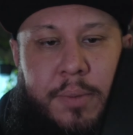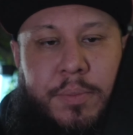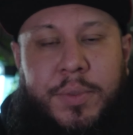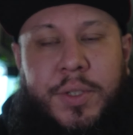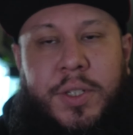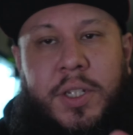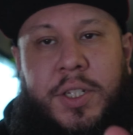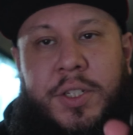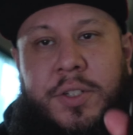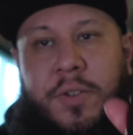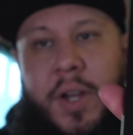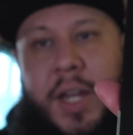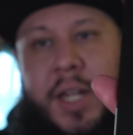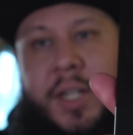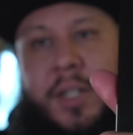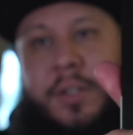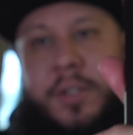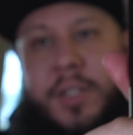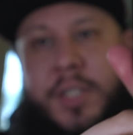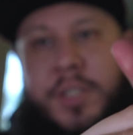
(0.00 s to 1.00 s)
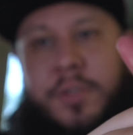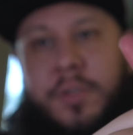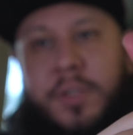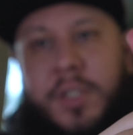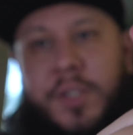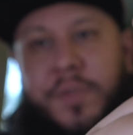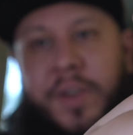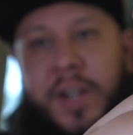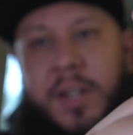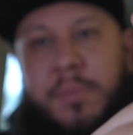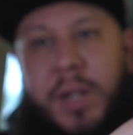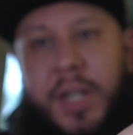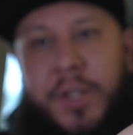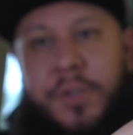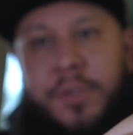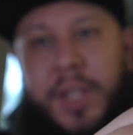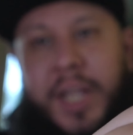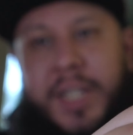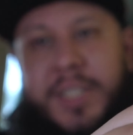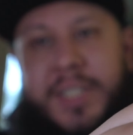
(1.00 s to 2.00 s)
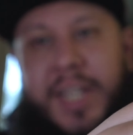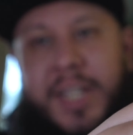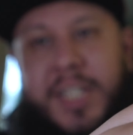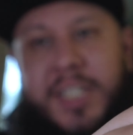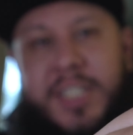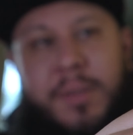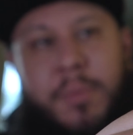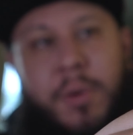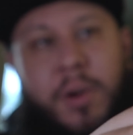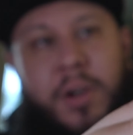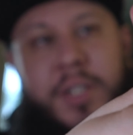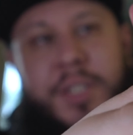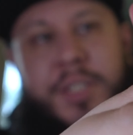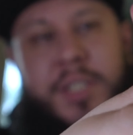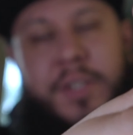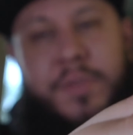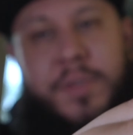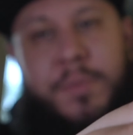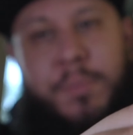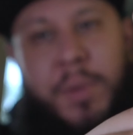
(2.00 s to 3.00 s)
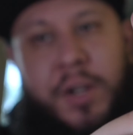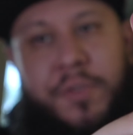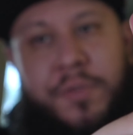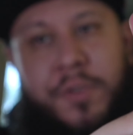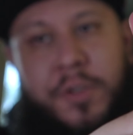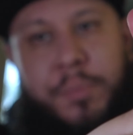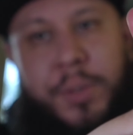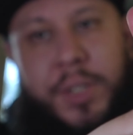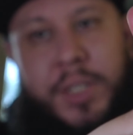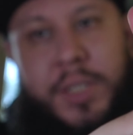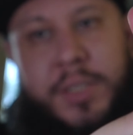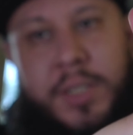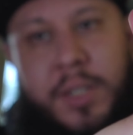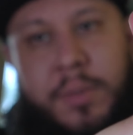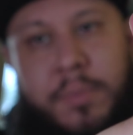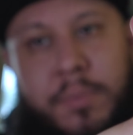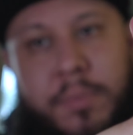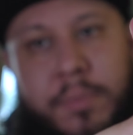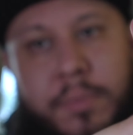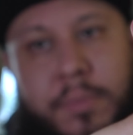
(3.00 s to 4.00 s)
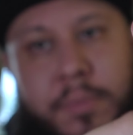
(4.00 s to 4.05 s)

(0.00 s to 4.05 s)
So let's go ahead and let's do this for anybody who likes ASMR. Let's see if the microphone will pick this up.